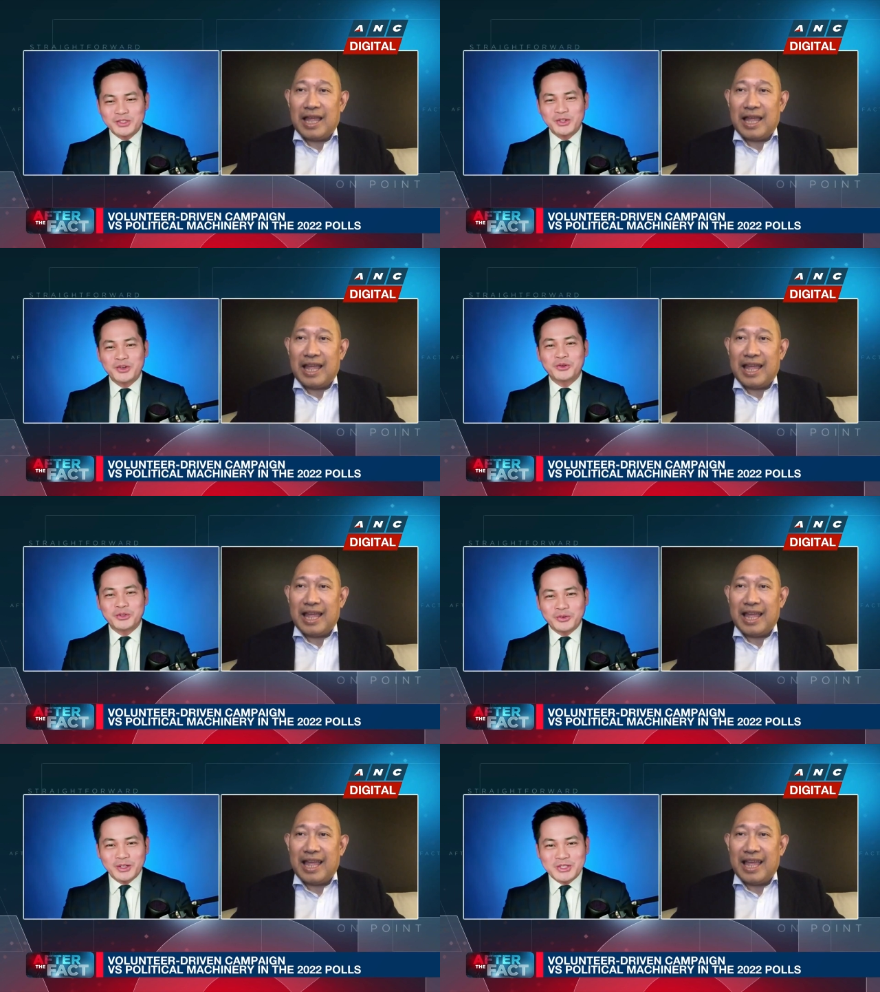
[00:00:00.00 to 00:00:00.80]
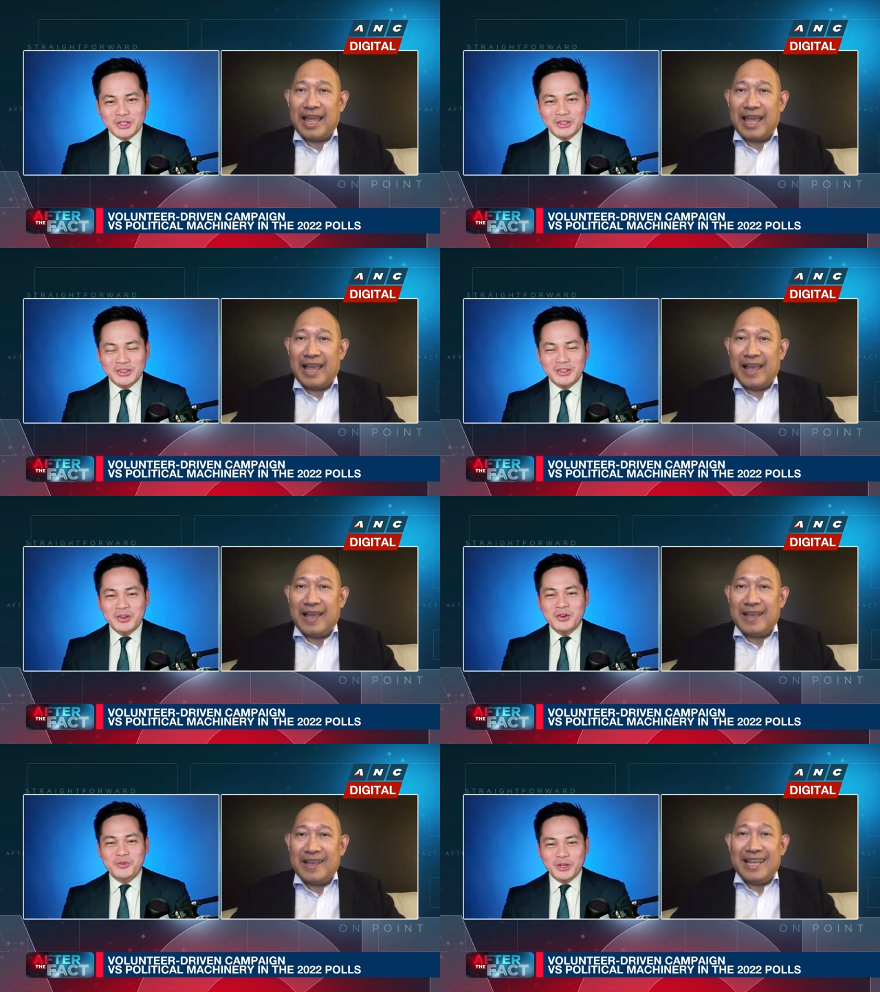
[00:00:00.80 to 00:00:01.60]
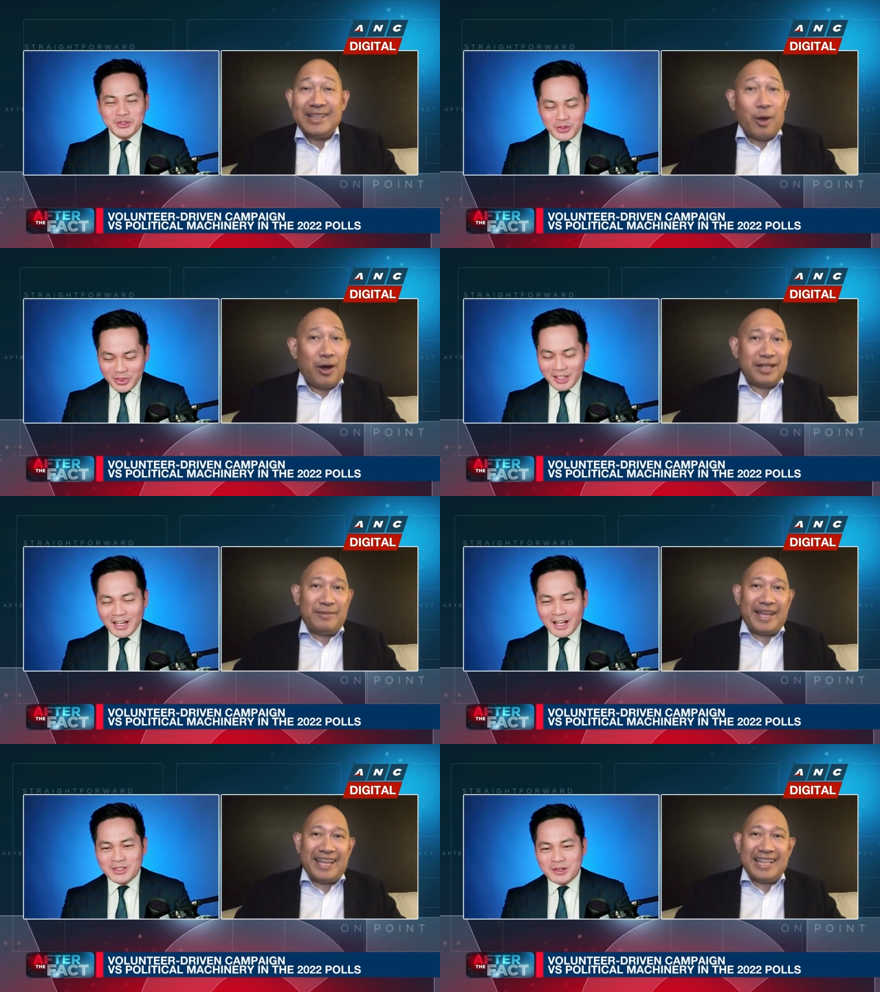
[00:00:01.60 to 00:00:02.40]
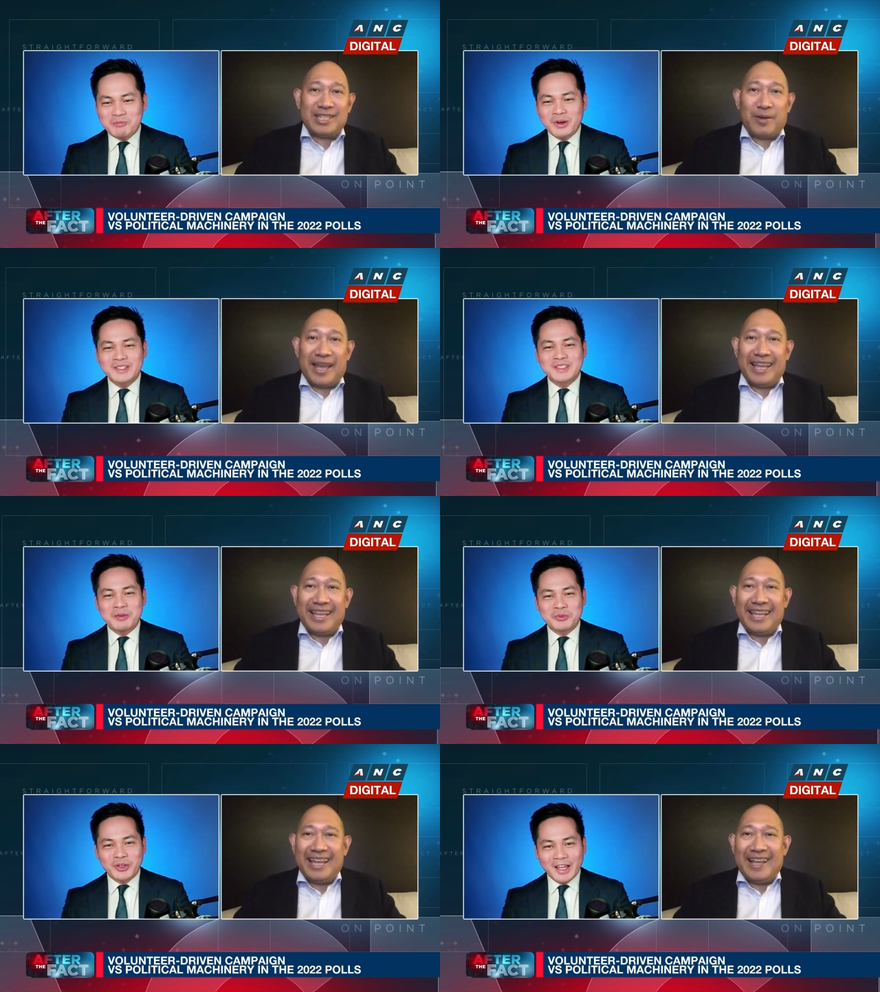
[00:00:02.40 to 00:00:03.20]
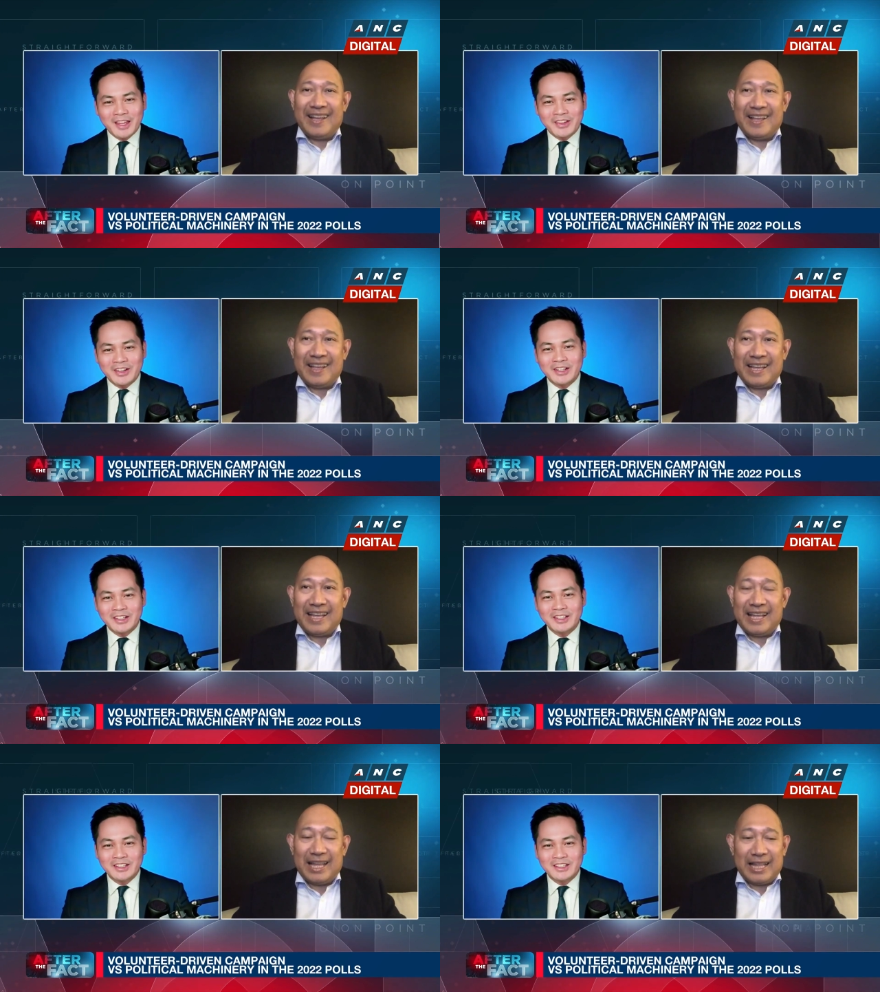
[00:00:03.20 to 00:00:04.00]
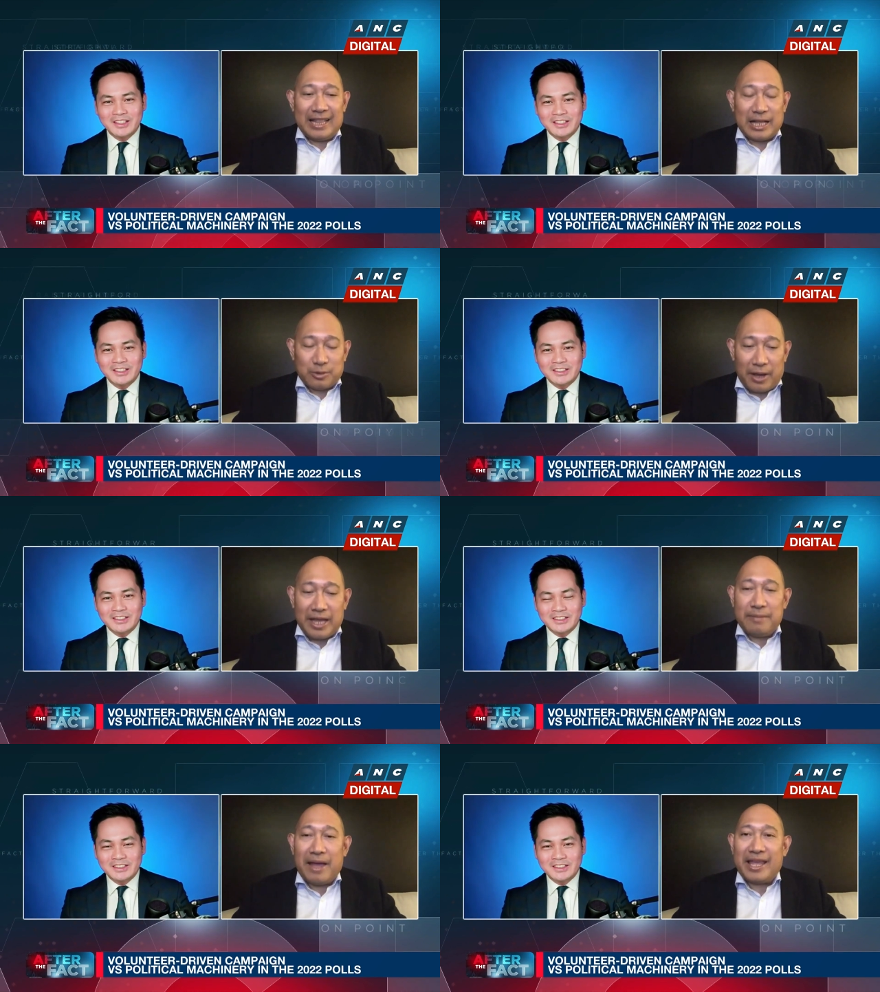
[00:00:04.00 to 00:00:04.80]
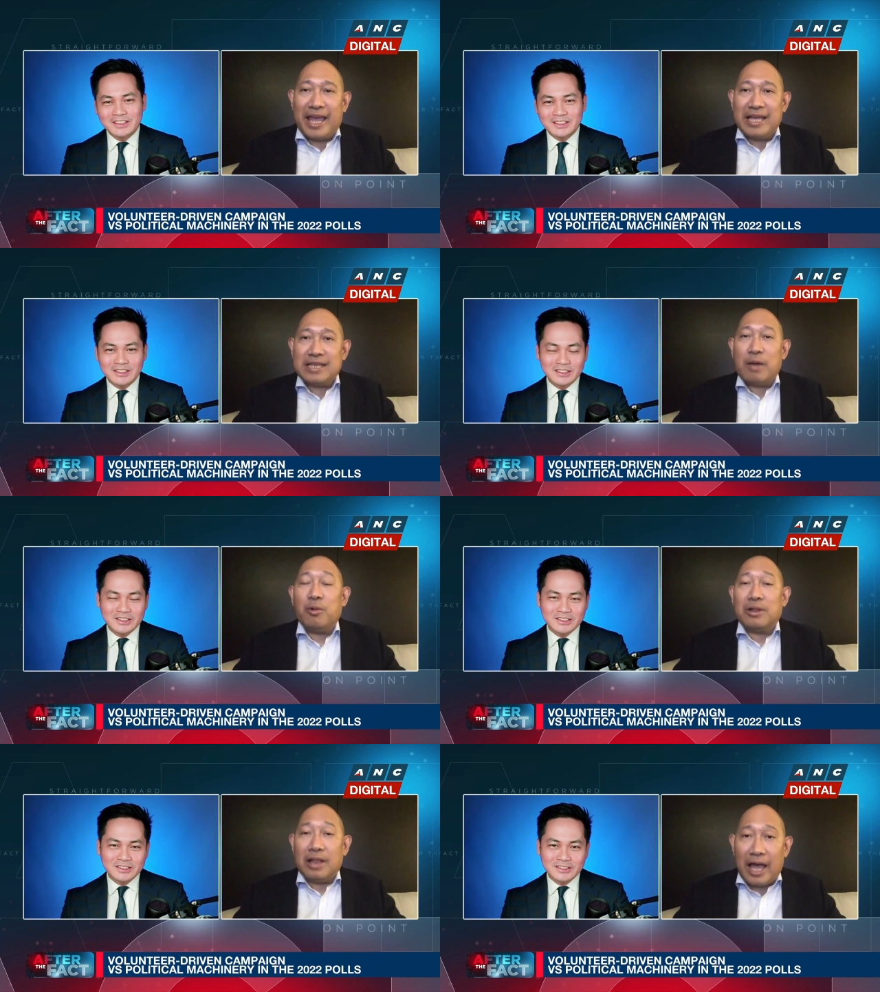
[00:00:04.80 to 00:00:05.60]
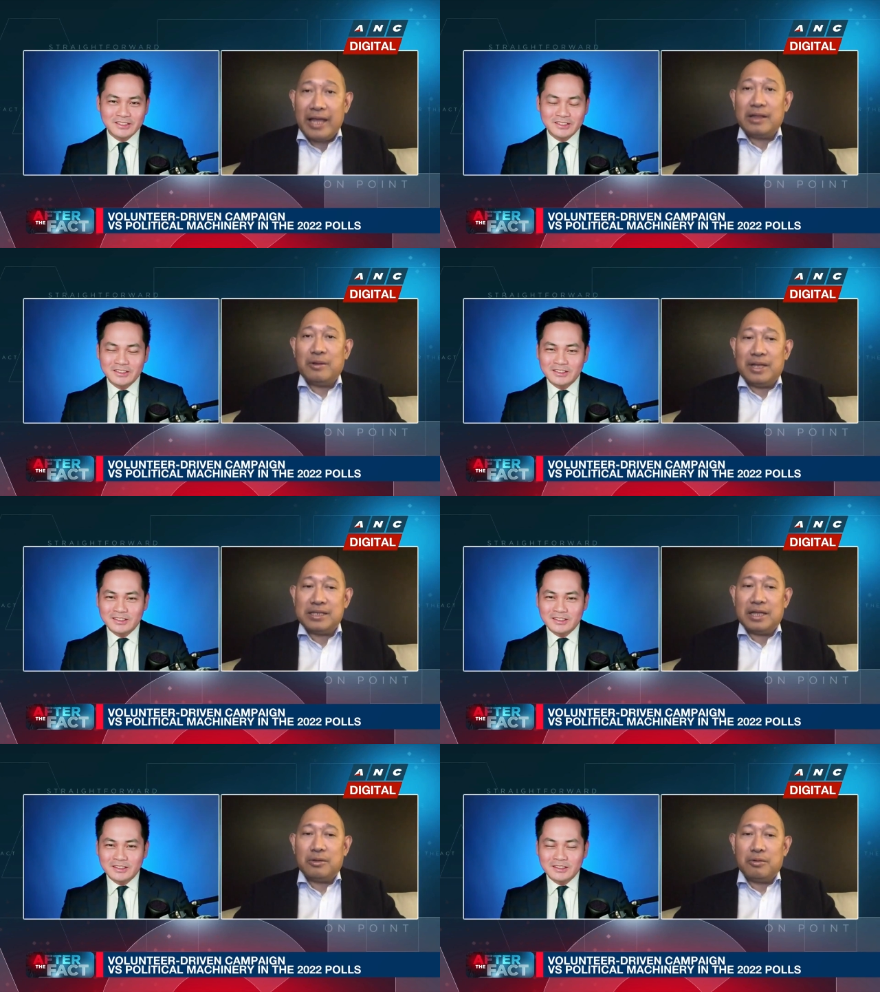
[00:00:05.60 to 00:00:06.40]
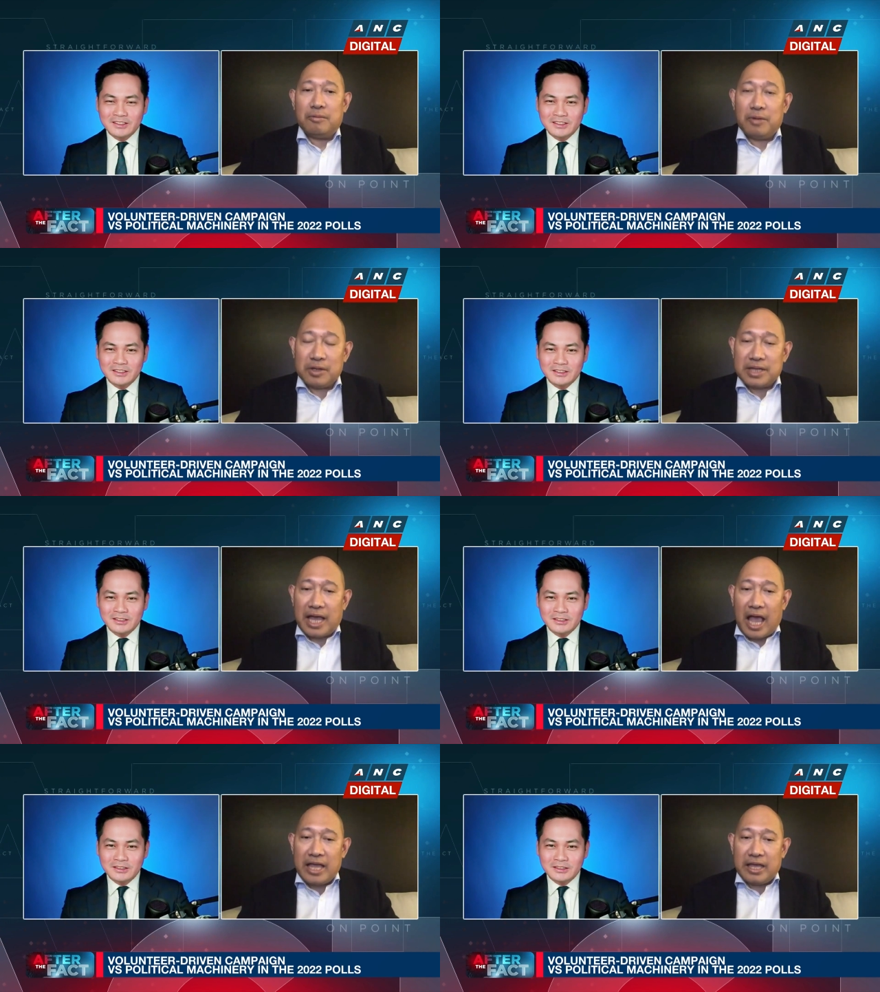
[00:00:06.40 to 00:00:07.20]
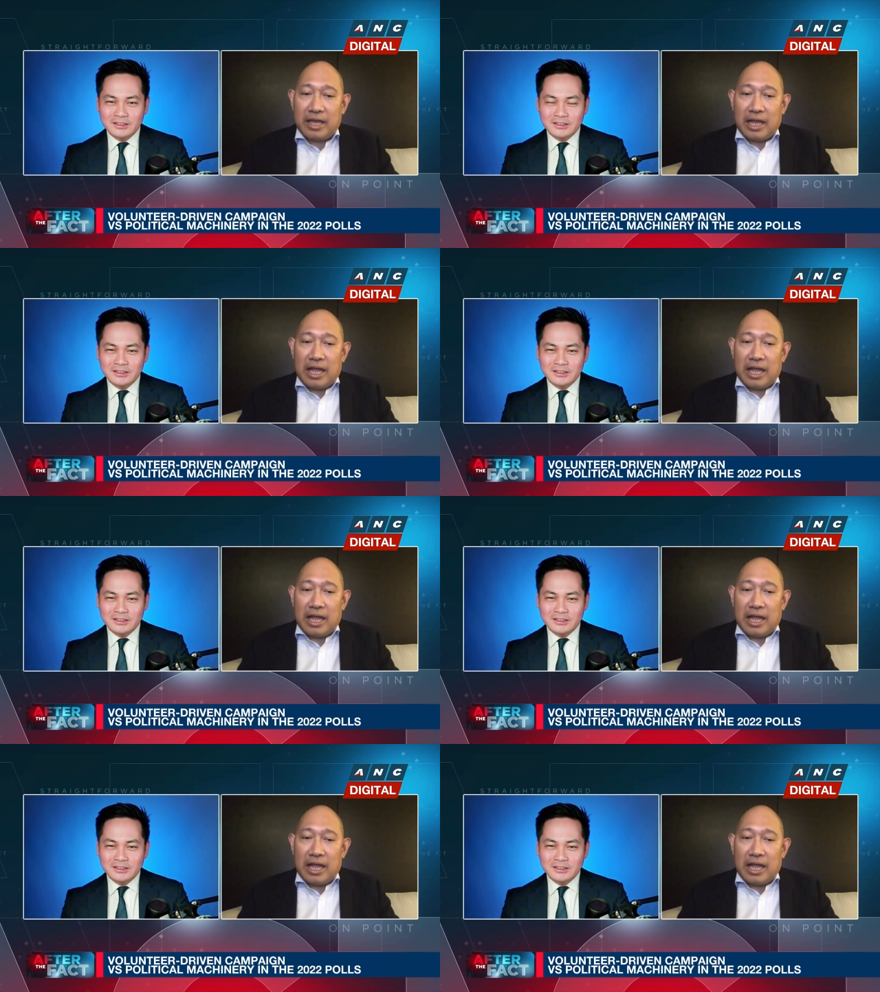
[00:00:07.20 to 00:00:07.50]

Speaker 1: own question? What
Speaker 2: do you think actually brings them together? That's why in my case I would like to listen to, because I